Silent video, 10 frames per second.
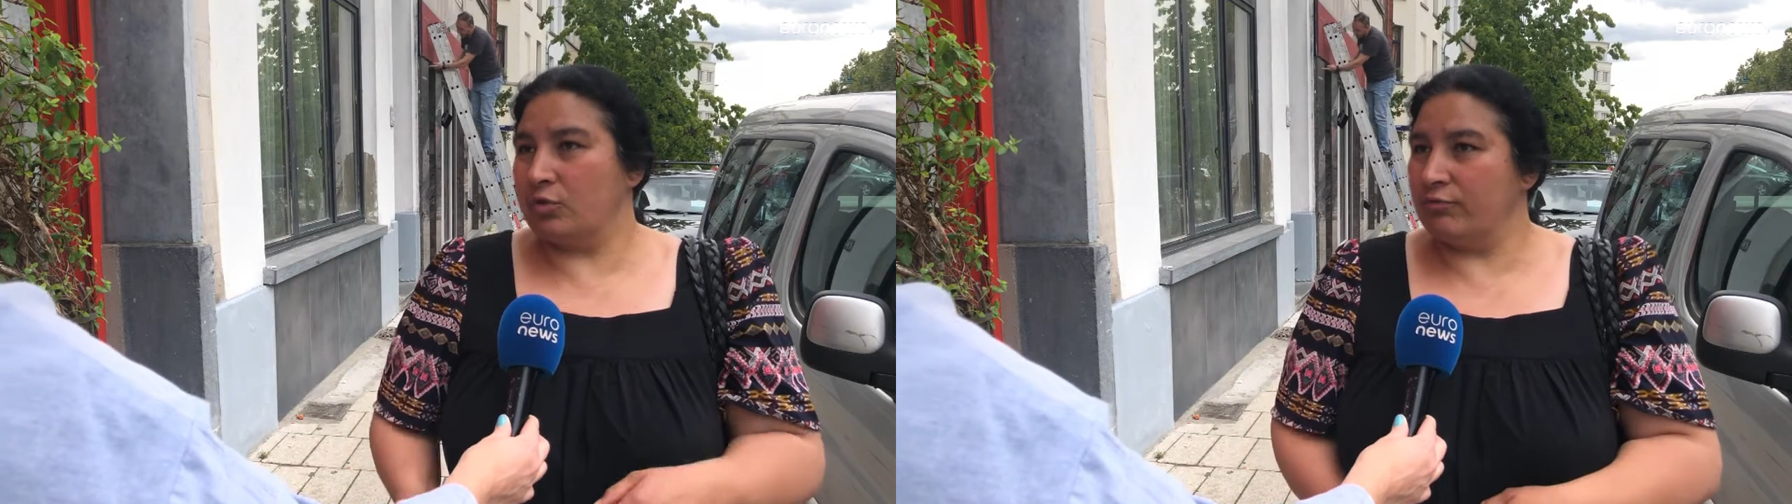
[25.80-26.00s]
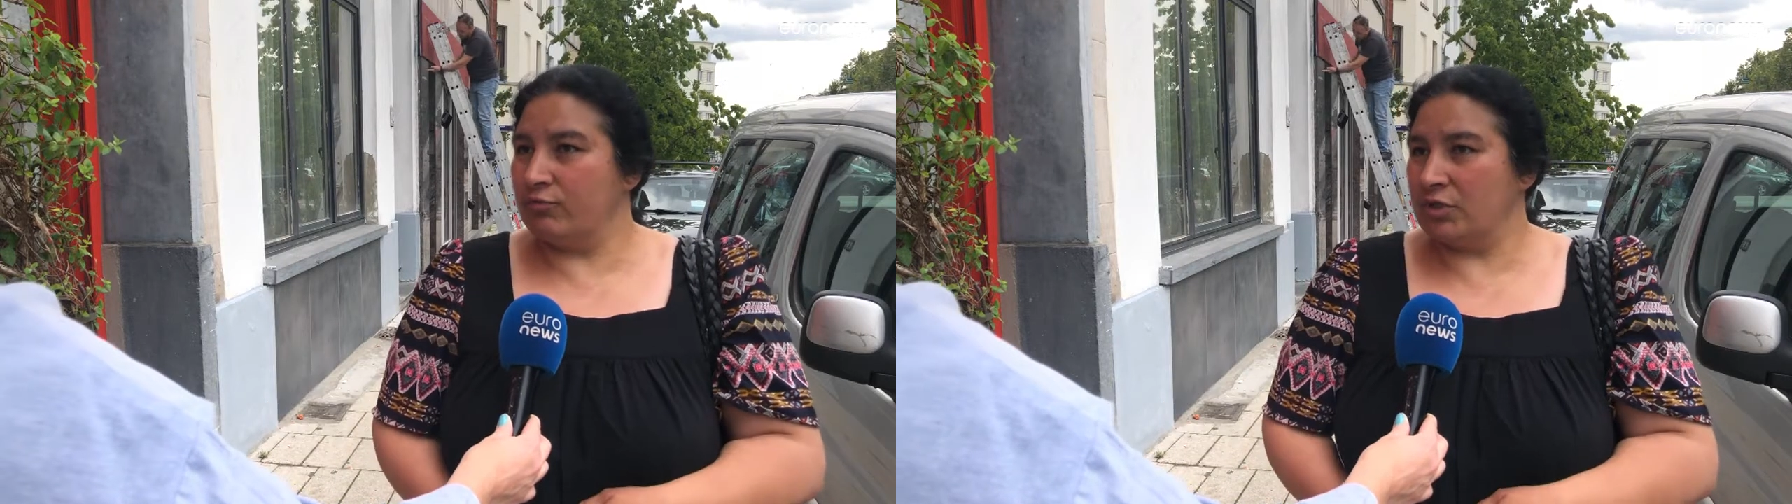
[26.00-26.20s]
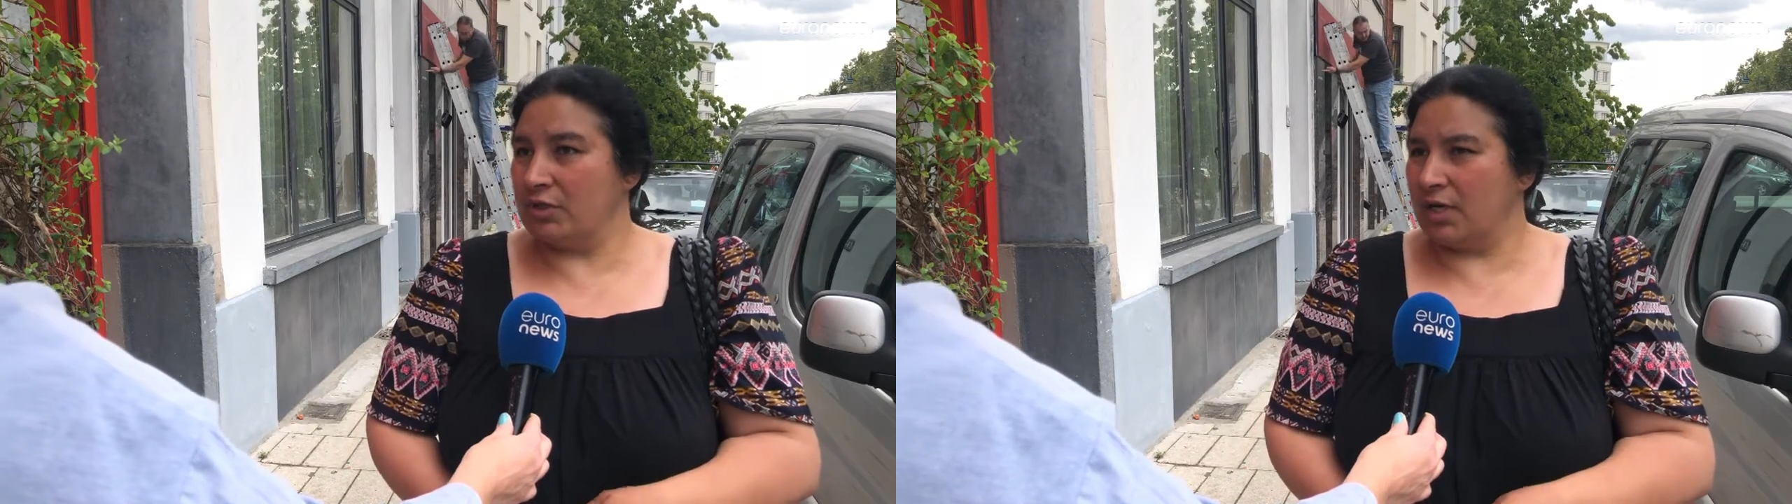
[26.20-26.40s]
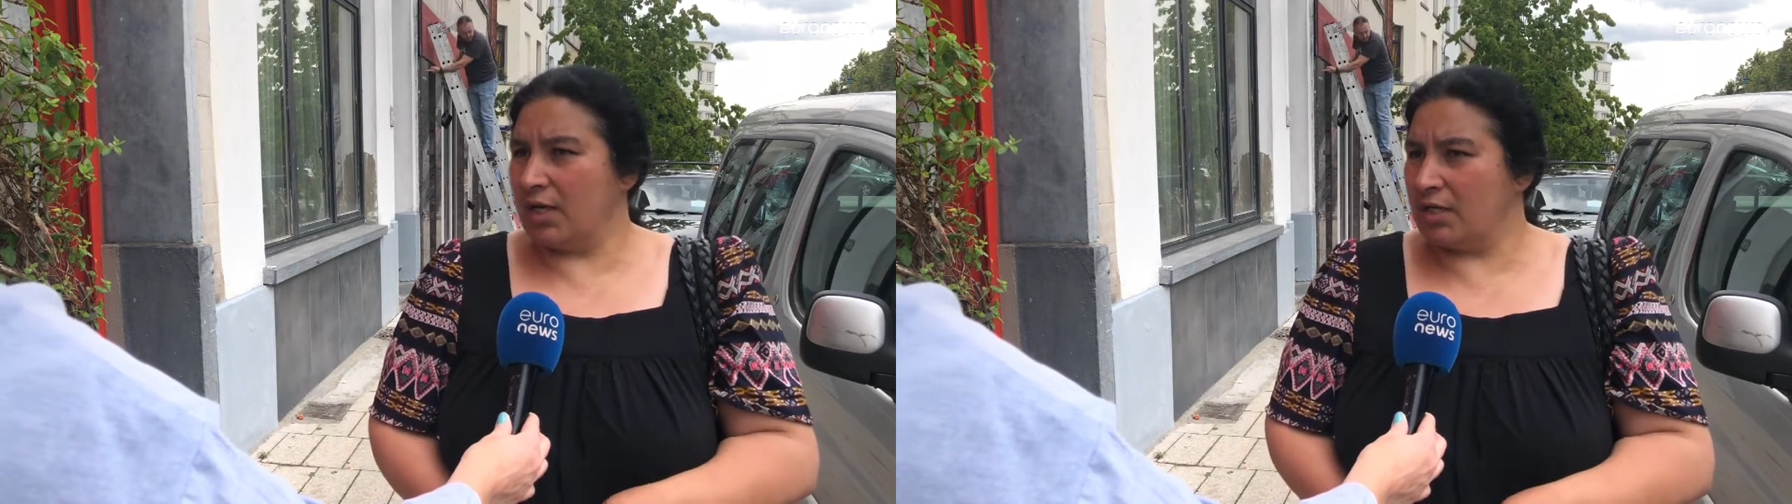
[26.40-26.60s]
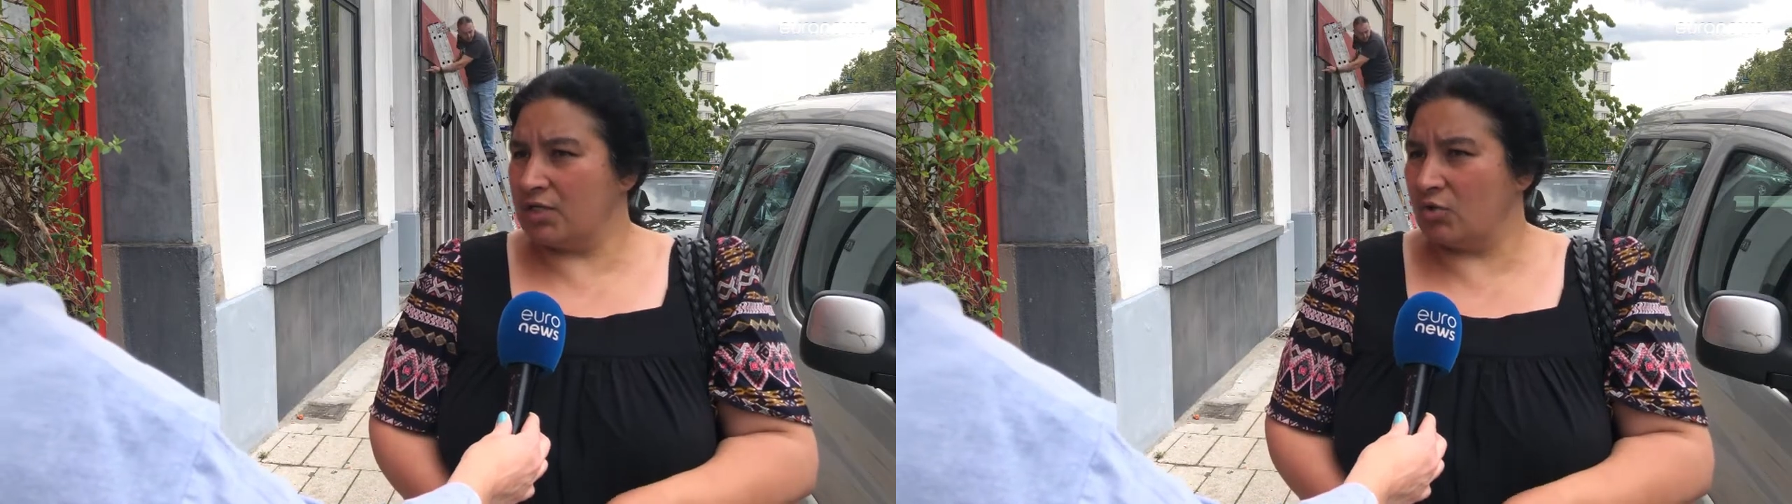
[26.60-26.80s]
He asked
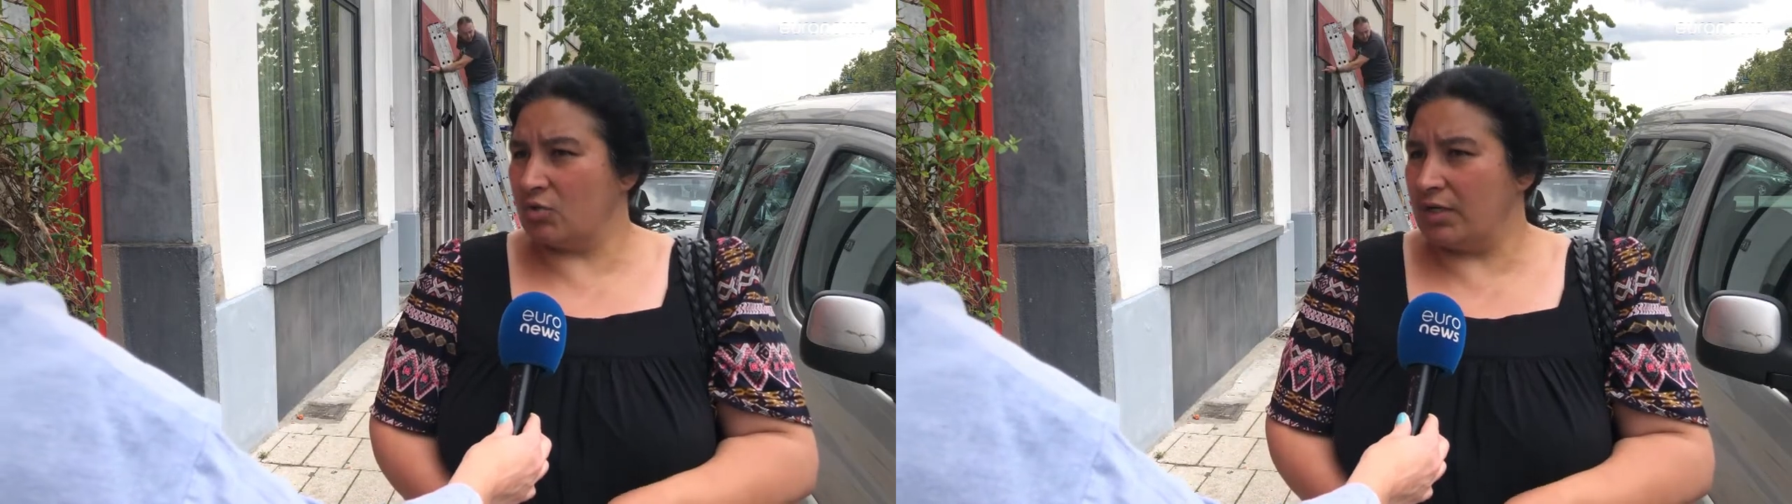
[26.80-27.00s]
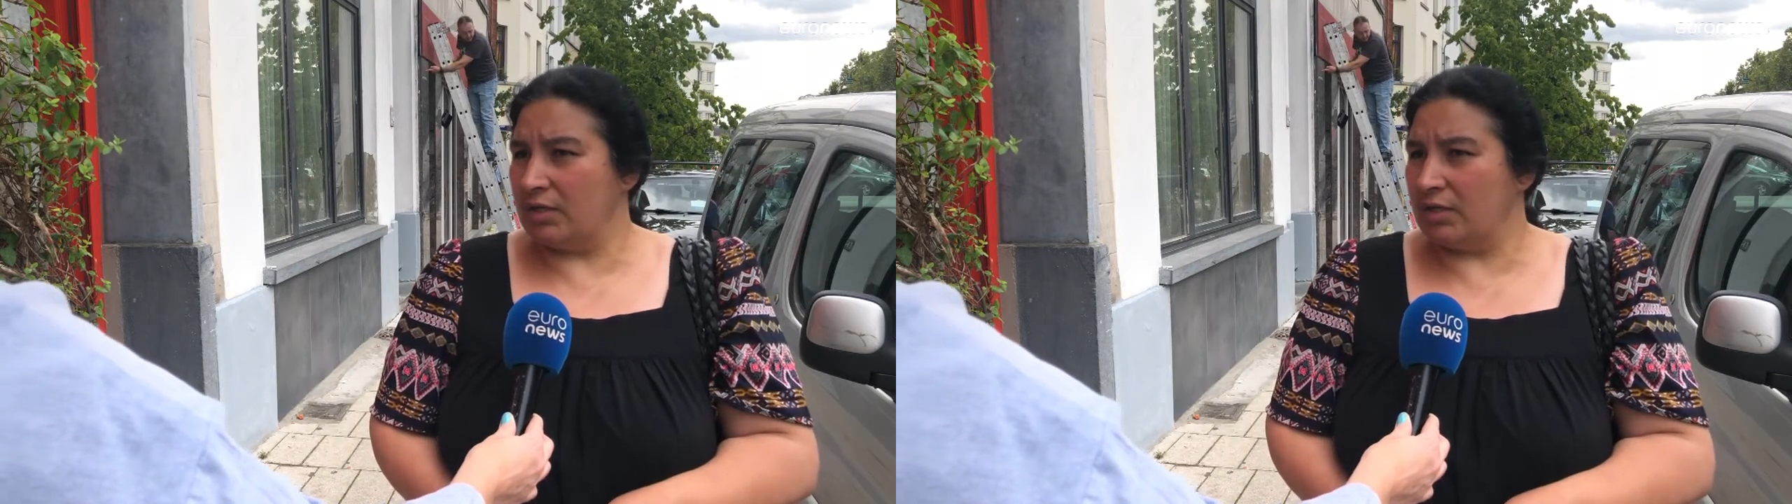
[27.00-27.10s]
me, What